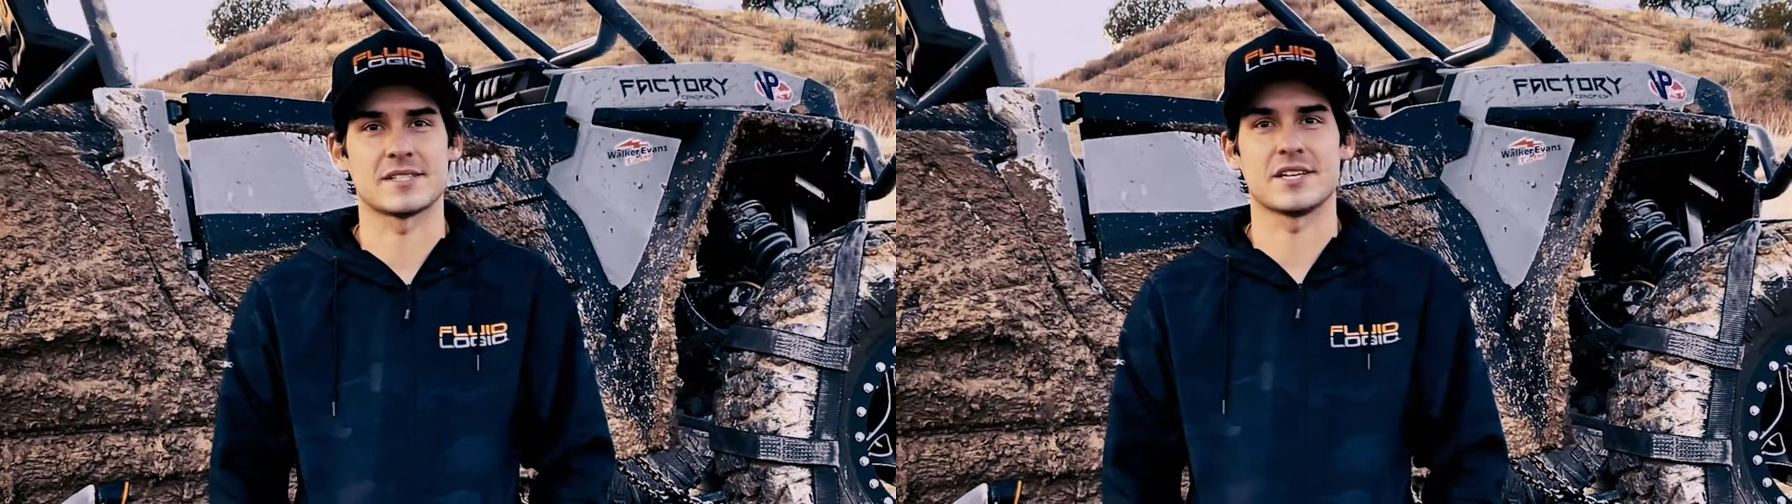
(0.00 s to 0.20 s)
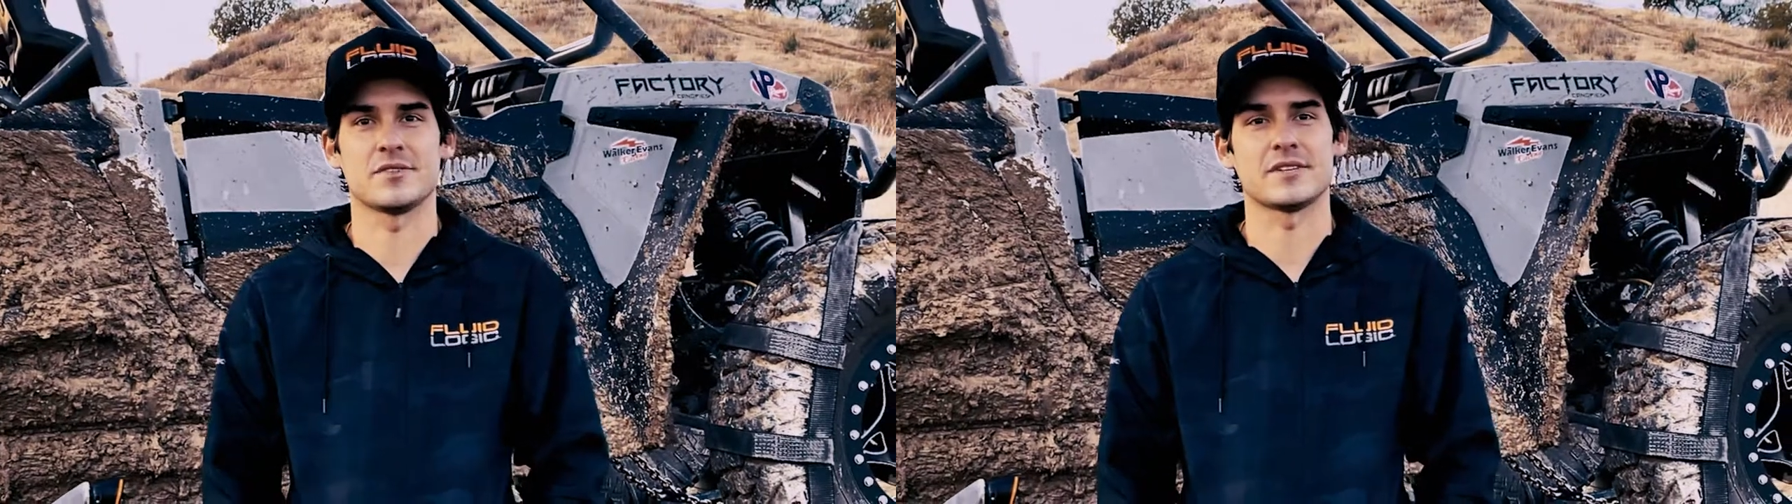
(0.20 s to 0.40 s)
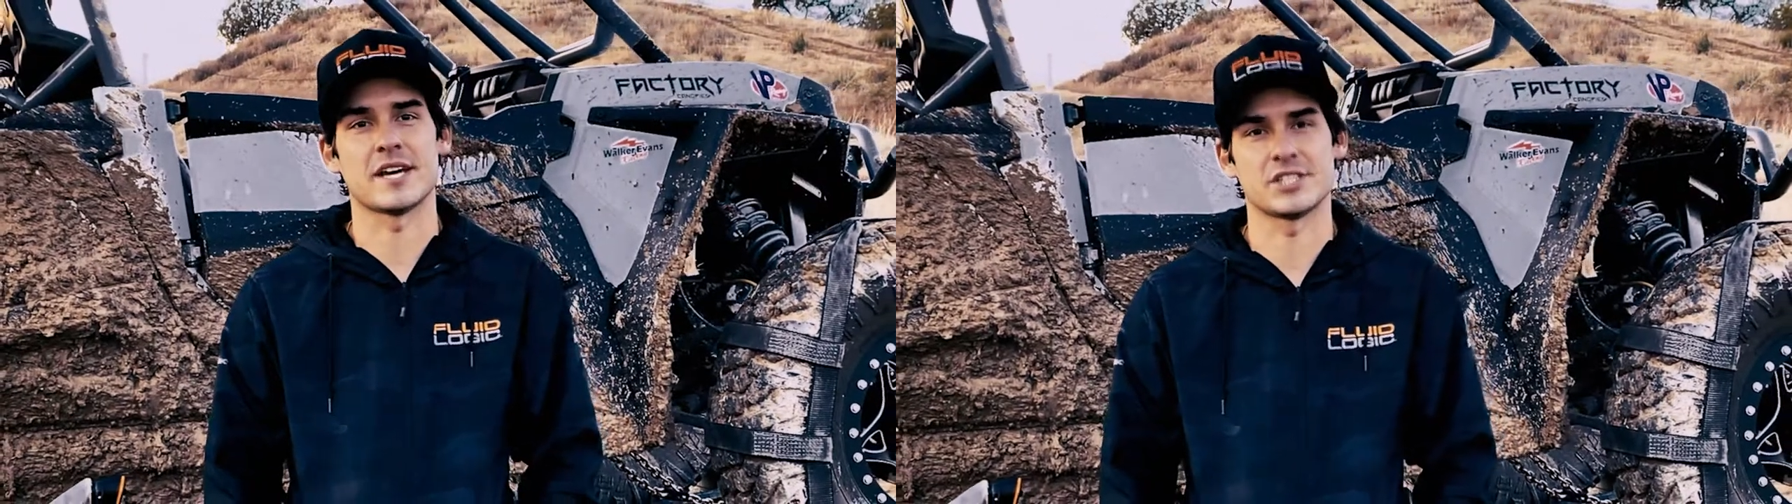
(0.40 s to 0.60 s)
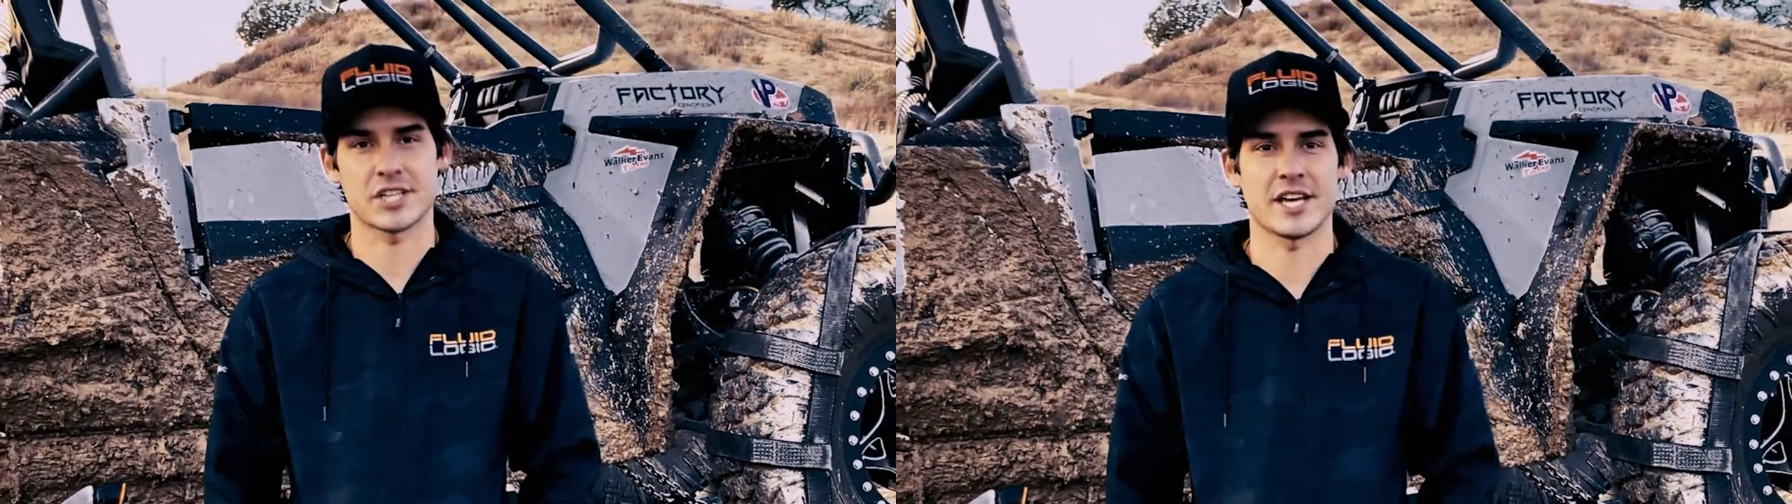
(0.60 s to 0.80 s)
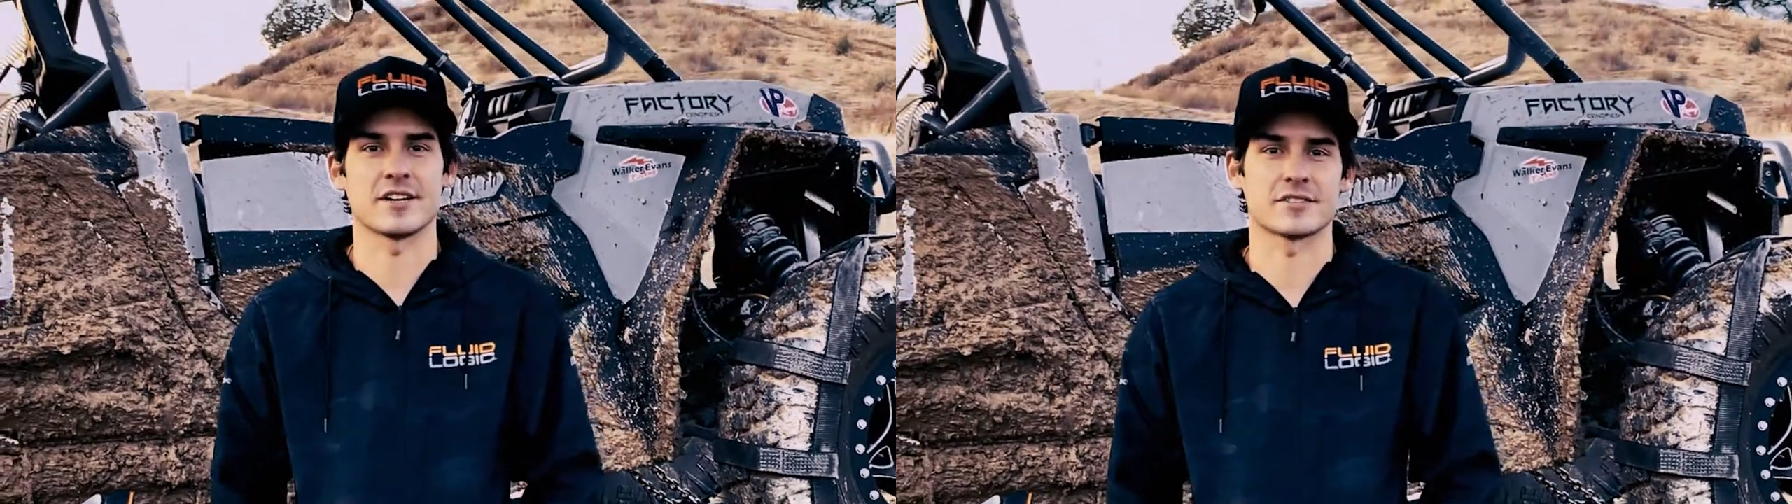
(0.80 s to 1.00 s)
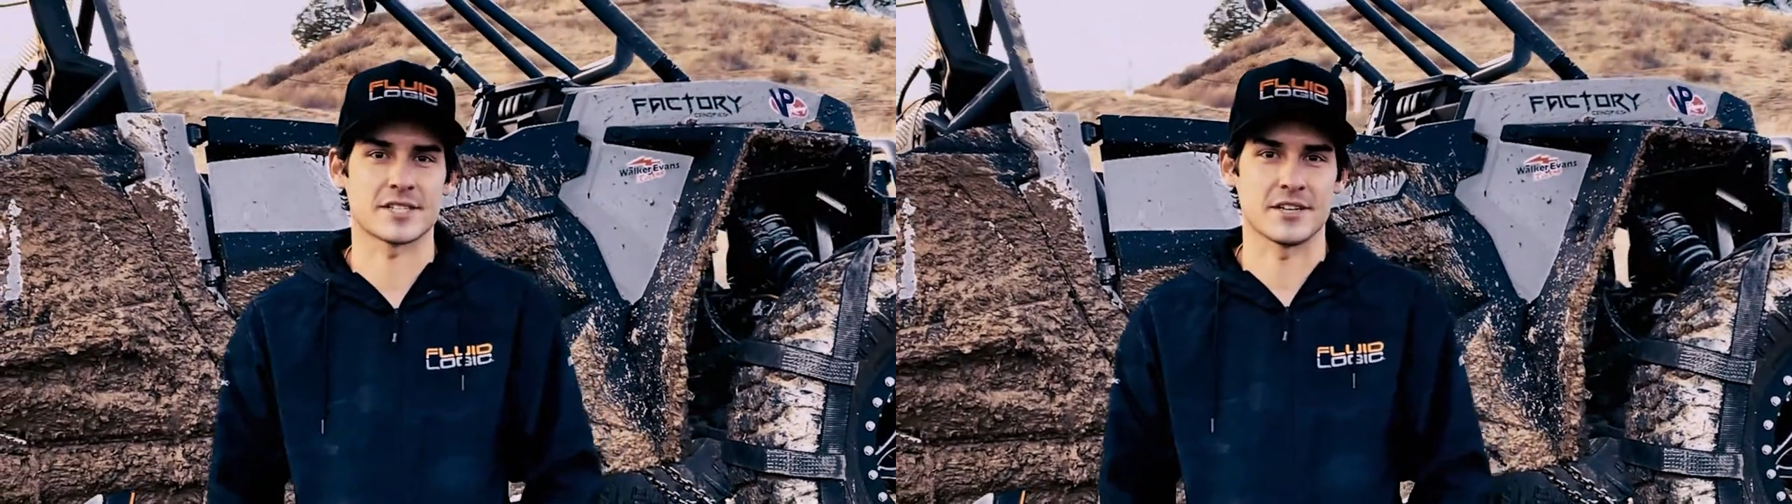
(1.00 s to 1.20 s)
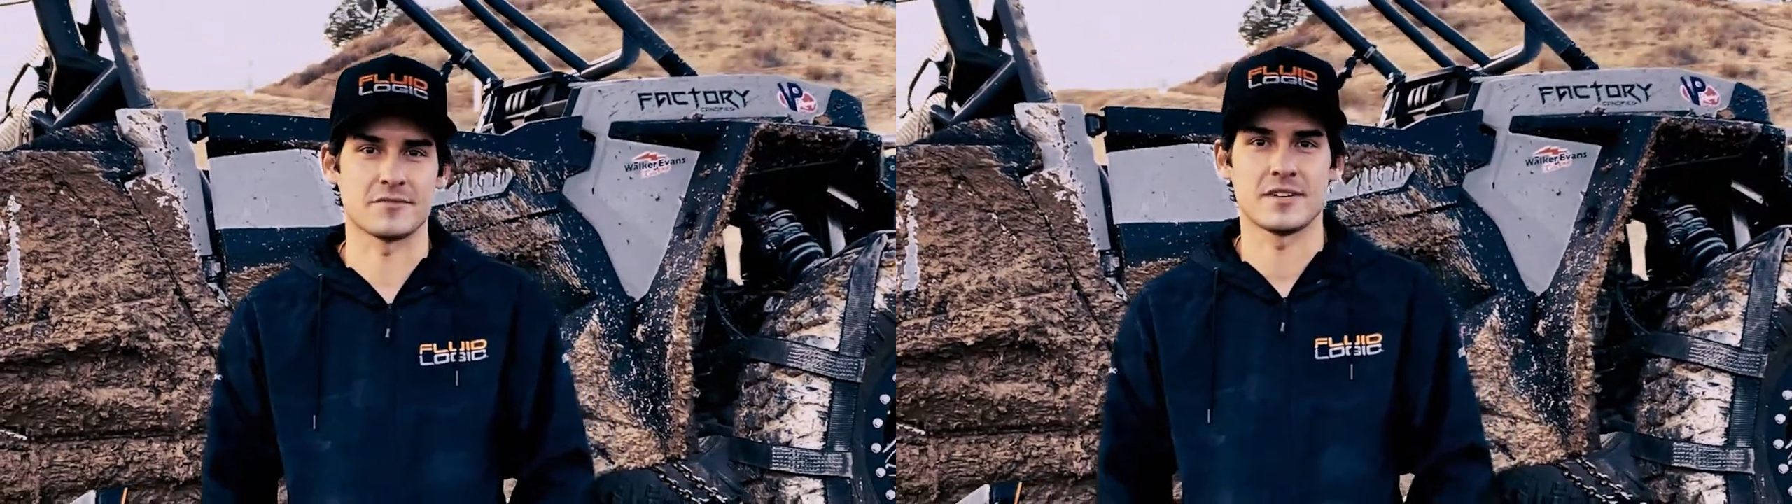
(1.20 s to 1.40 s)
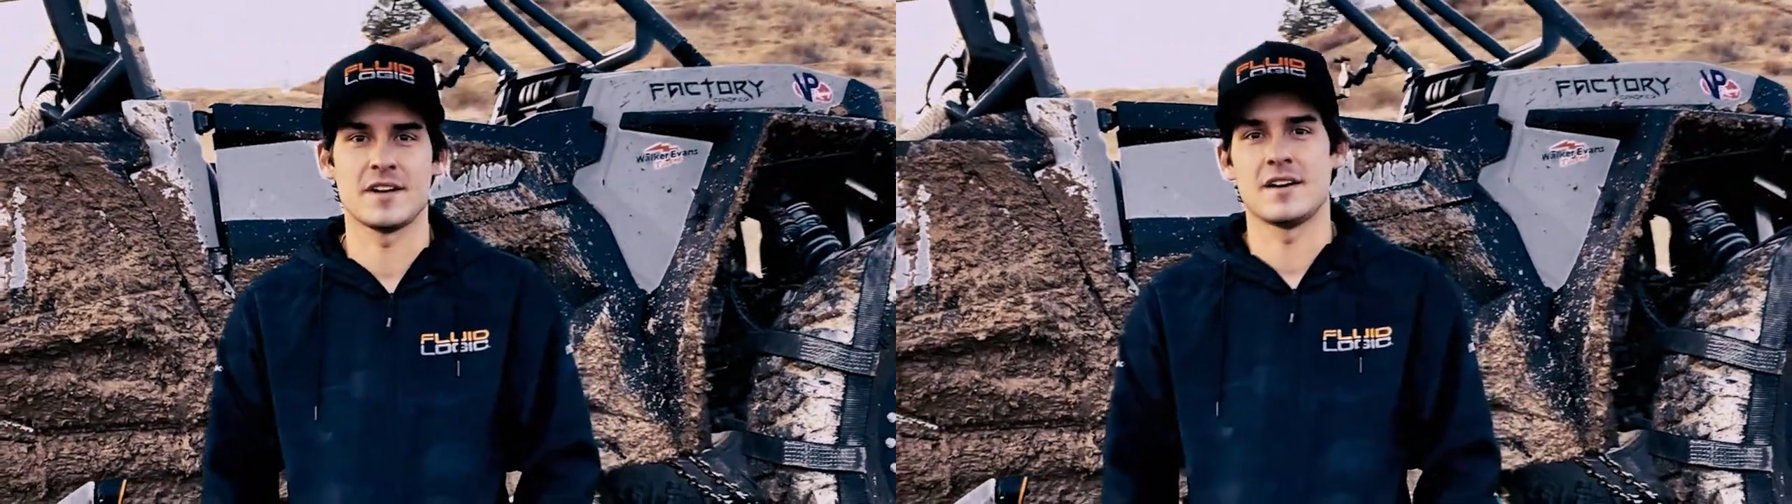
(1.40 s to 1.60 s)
that you can educate yourself